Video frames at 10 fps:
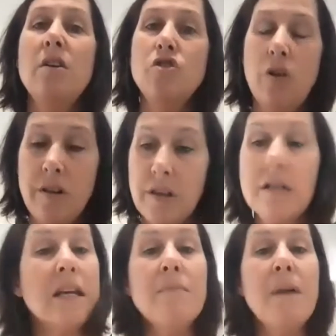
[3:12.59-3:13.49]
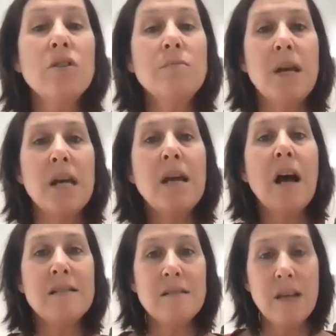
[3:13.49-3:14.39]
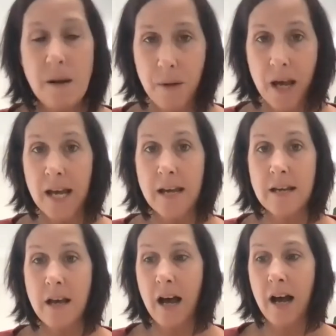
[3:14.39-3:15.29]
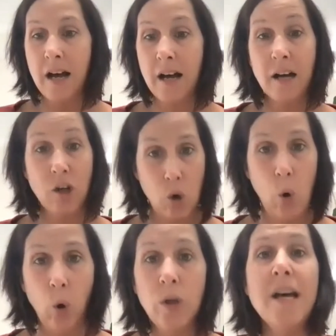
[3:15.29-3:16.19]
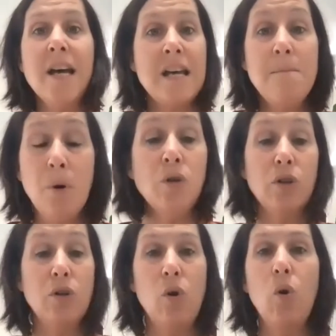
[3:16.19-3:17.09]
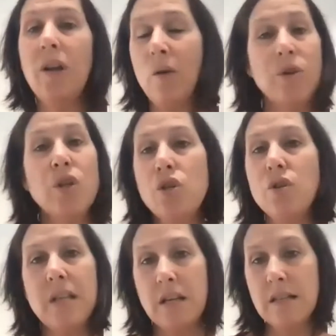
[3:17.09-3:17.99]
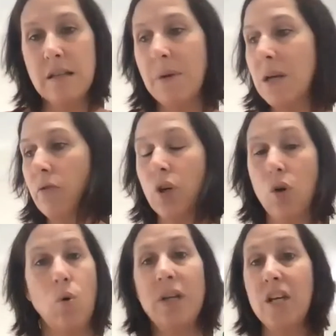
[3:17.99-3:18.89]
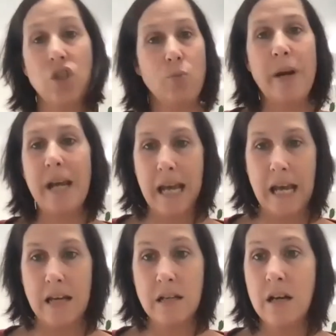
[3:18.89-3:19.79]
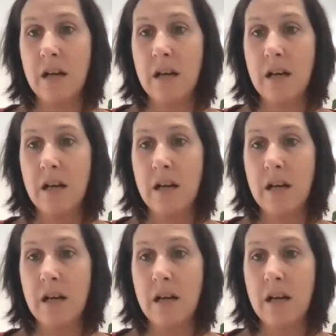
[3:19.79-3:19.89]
Jonathan emailed me. I set up a call. He booked the call, and within 2 seconds of being on the call, he just went ahead.